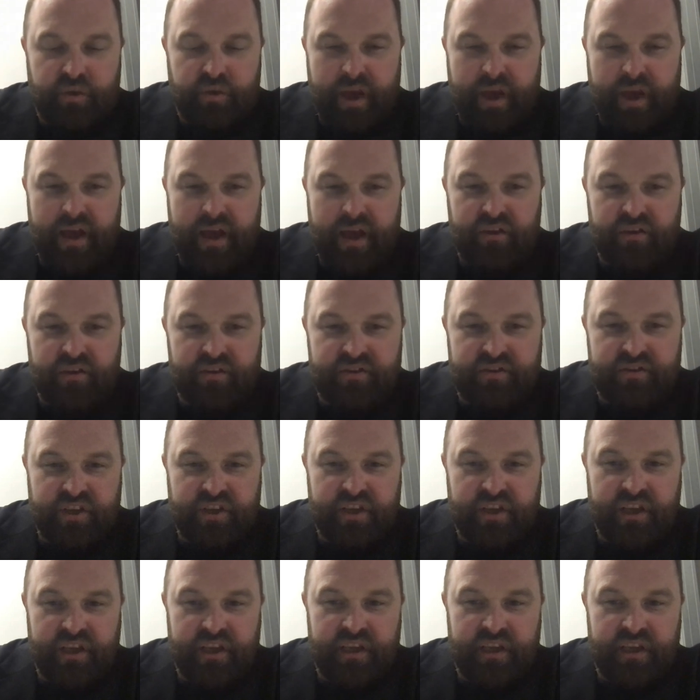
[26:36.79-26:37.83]
How do you
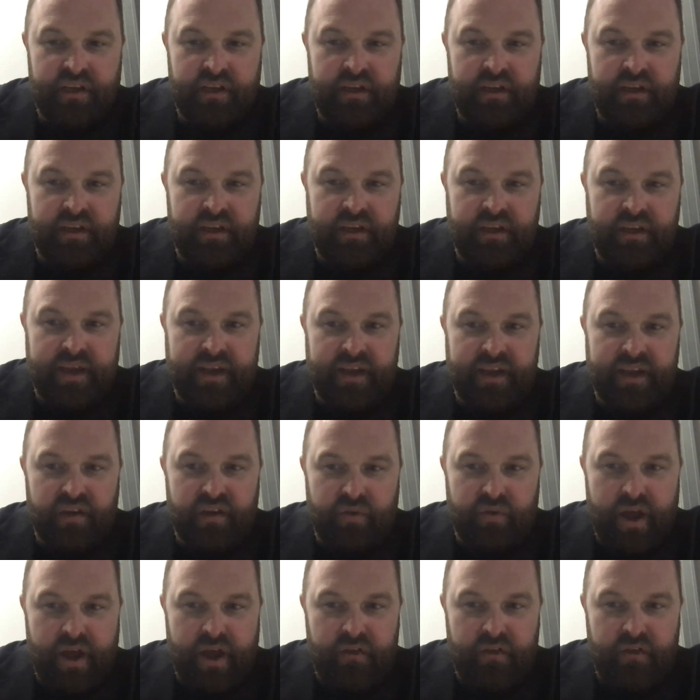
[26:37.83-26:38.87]
see getting
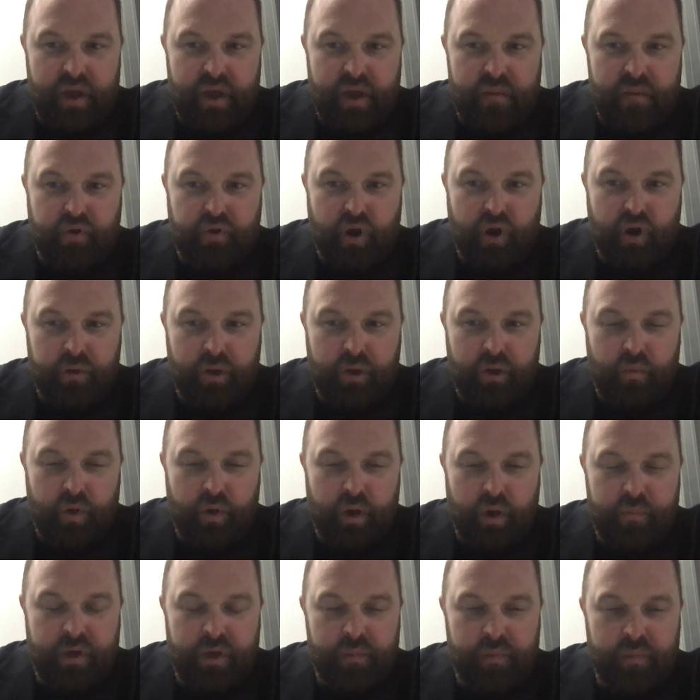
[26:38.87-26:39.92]
around that problem where
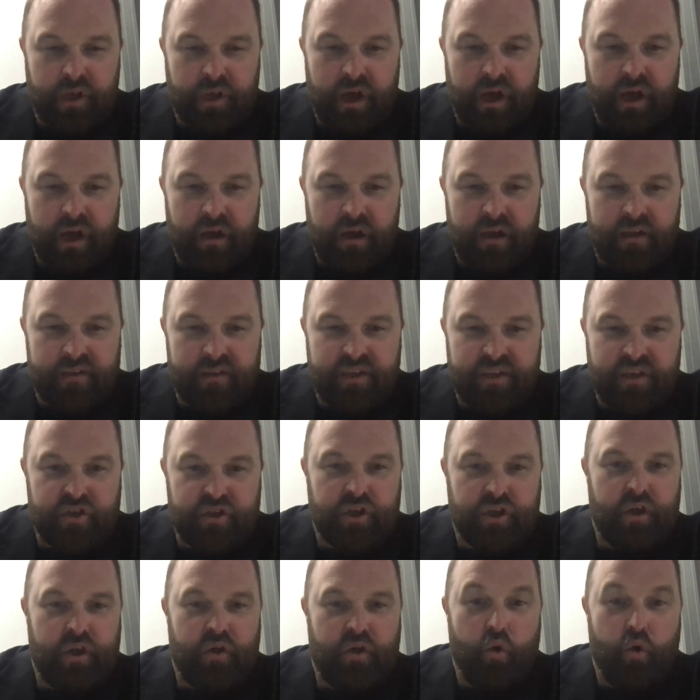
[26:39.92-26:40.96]
people are
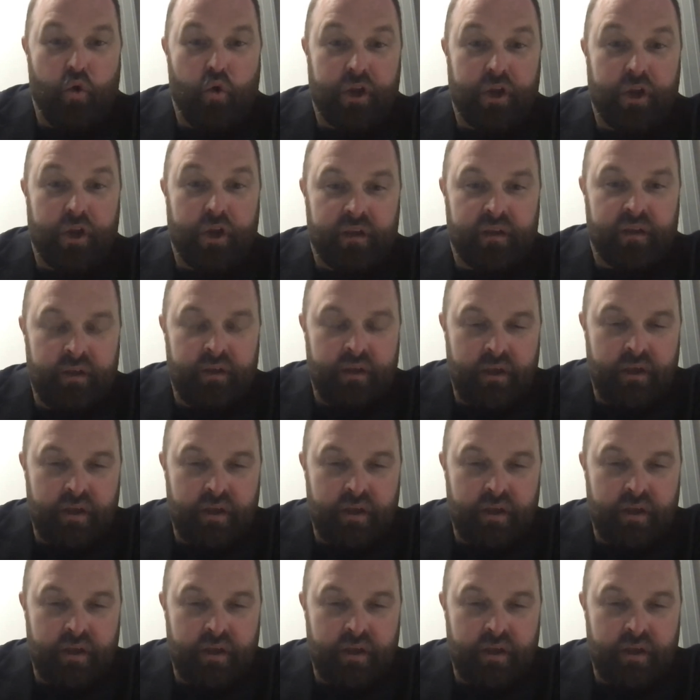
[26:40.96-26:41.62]
essentially hoarding